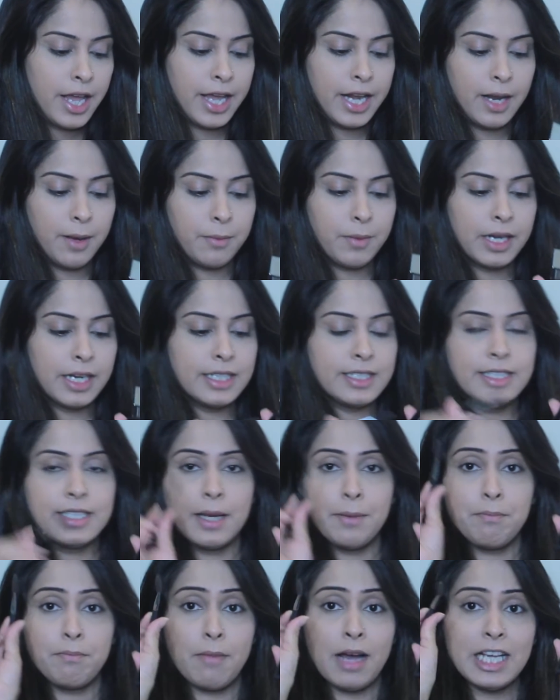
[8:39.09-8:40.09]
And I'm gonna
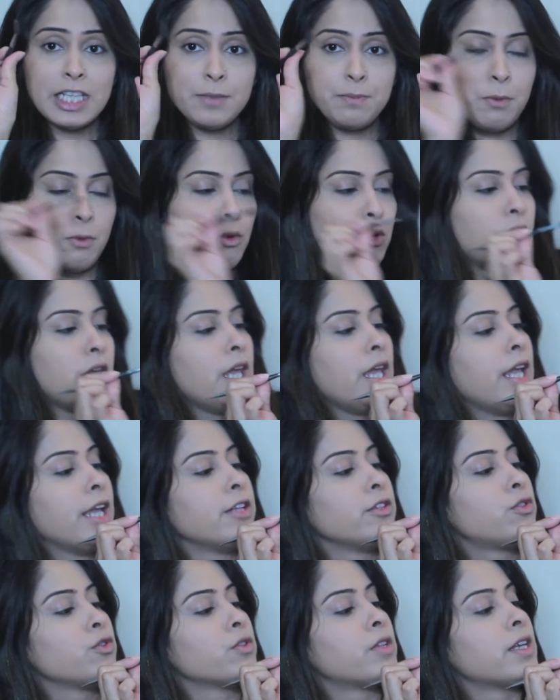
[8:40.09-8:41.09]
dip my
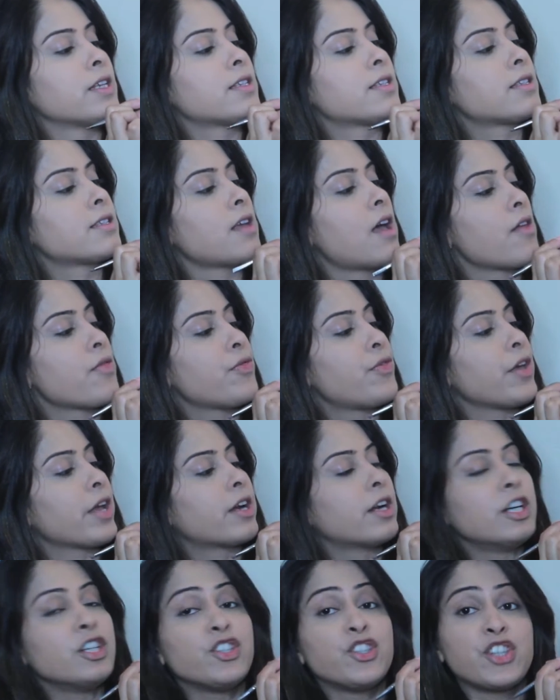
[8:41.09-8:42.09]
spooky into this
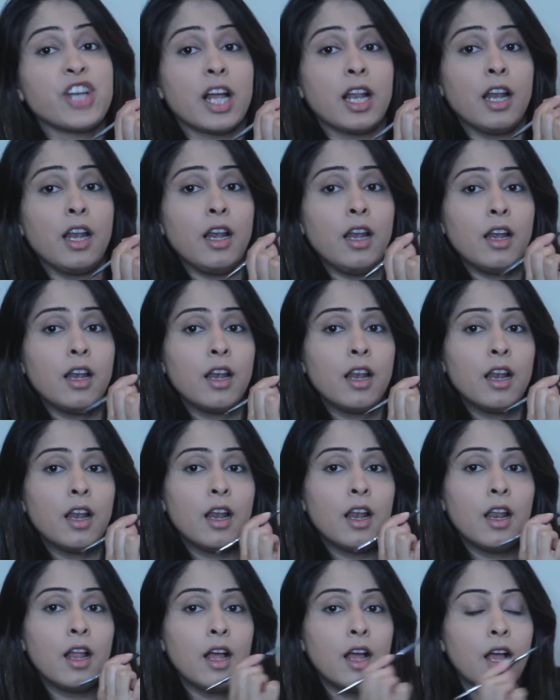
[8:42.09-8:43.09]
thicker gel.
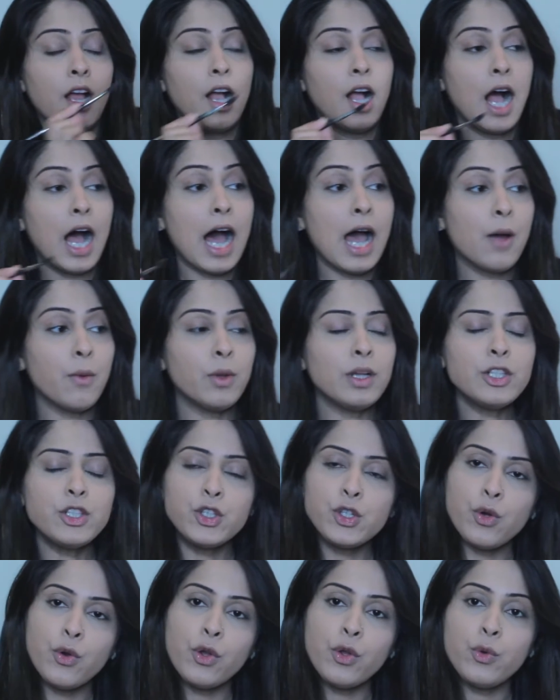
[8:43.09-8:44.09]
I will
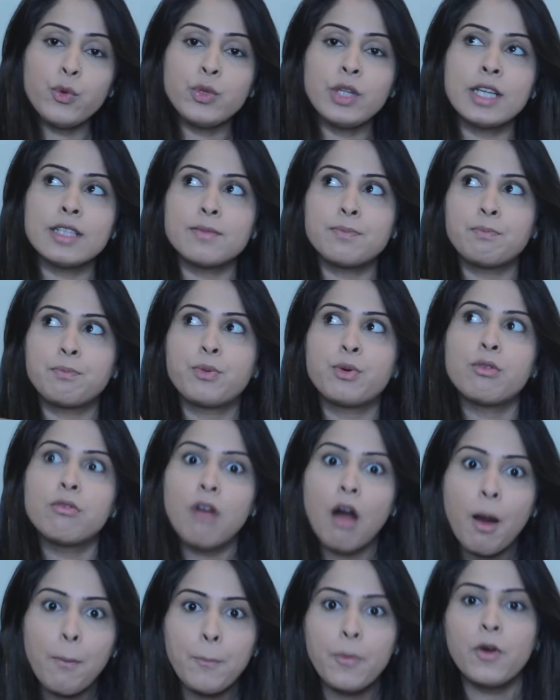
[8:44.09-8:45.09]
show you the
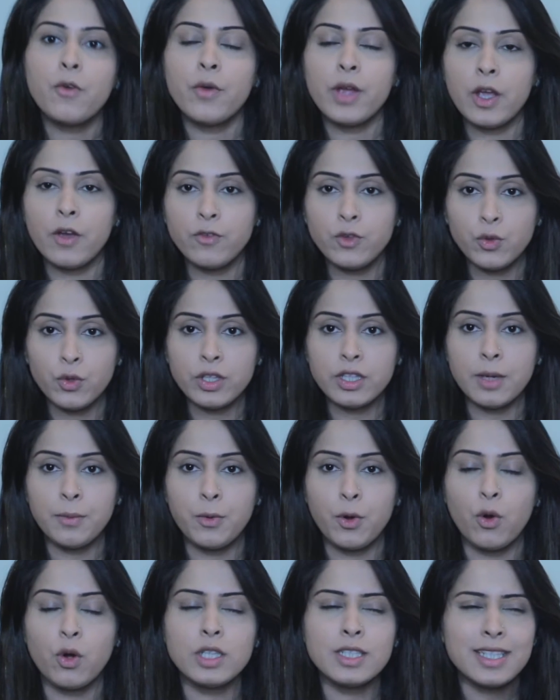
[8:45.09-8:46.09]
proper way of doing the
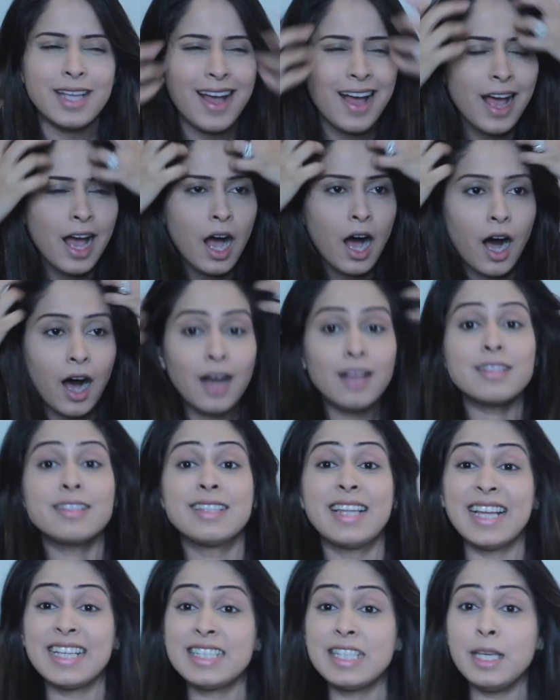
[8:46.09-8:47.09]
brows. Us
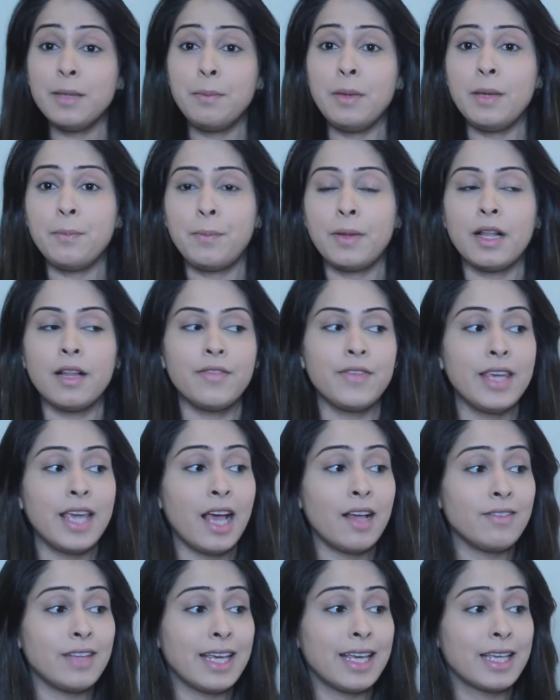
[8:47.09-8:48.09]
desi people, we
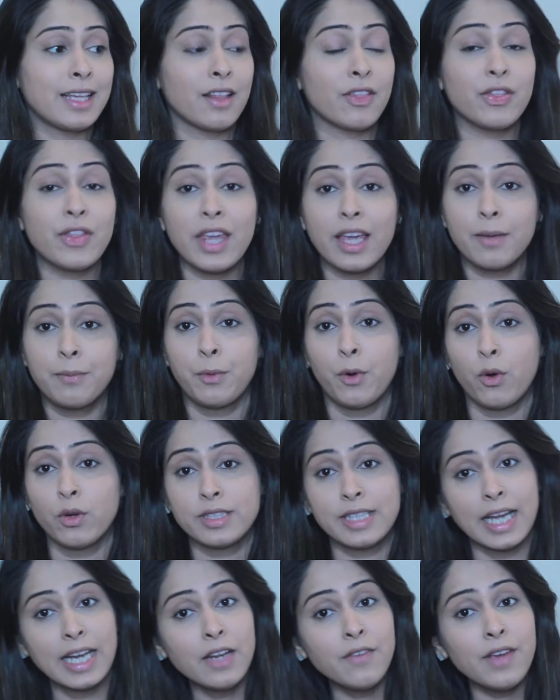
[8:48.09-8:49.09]
have like thick
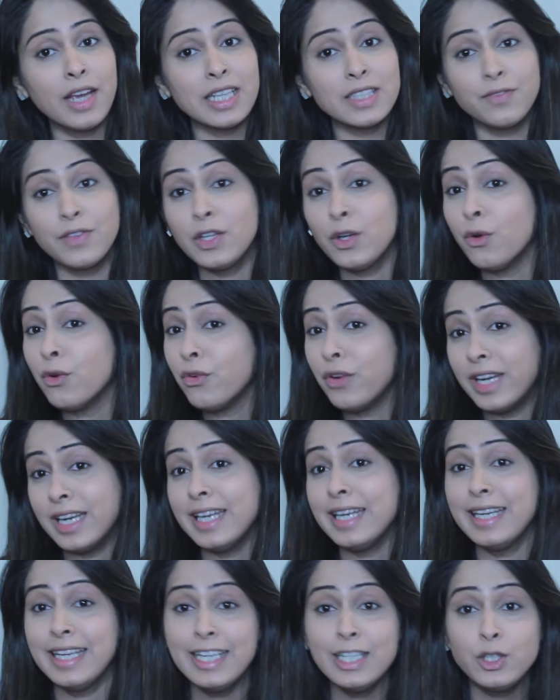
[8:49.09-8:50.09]
brows anyways. We don't
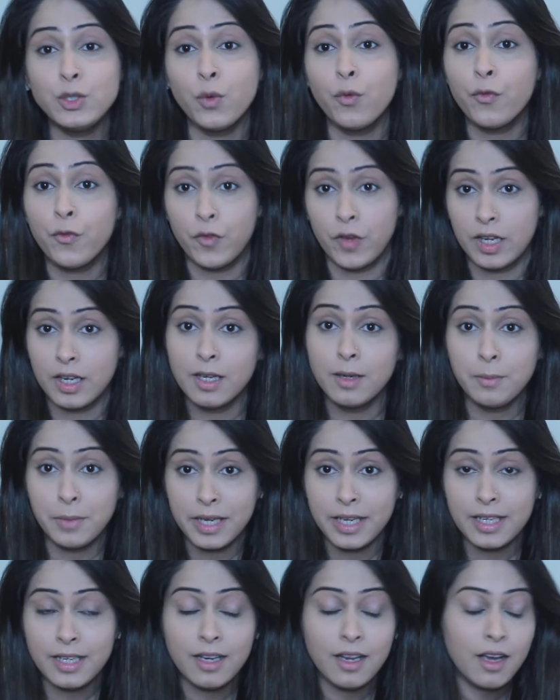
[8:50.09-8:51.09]
really need to fill them
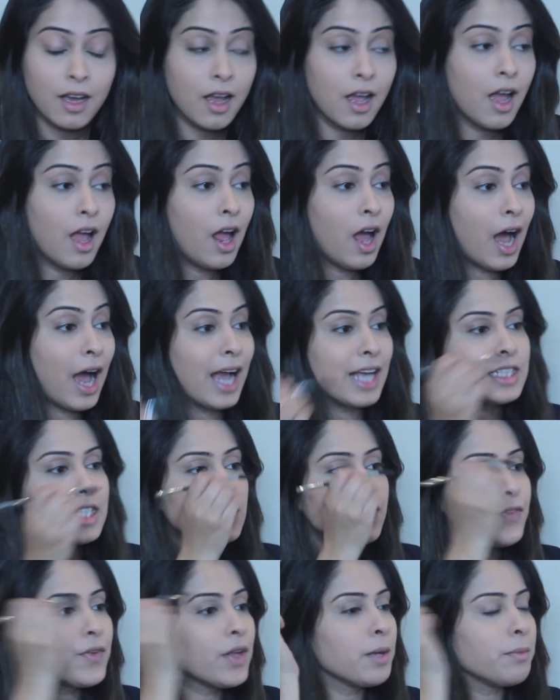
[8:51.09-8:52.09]
in. I
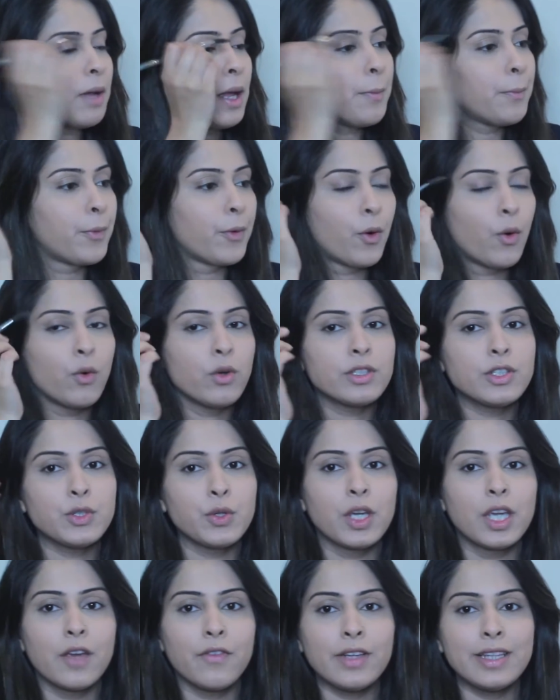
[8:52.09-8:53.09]
just fill my brows
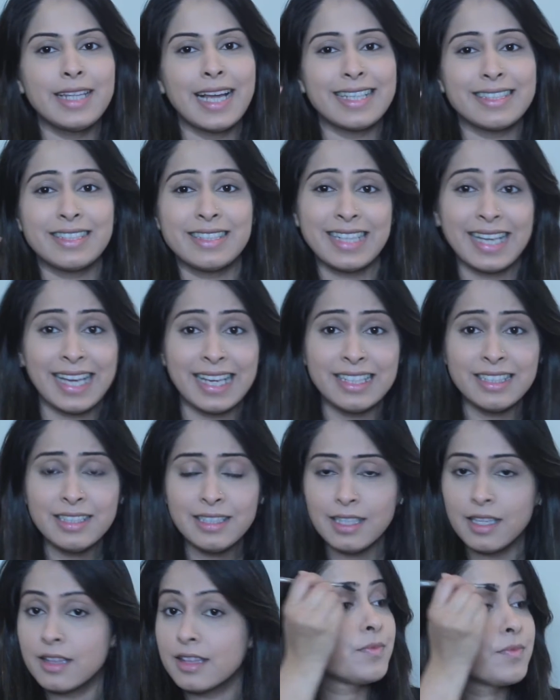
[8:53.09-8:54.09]
to give it that tint.